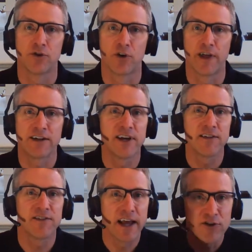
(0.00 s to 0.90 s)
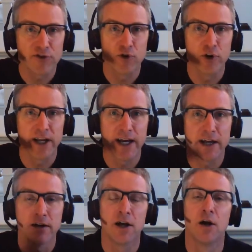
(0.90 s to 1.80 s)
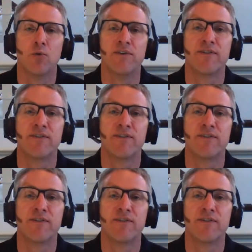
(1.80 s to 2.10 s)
So that's it. Thanks for tuning in.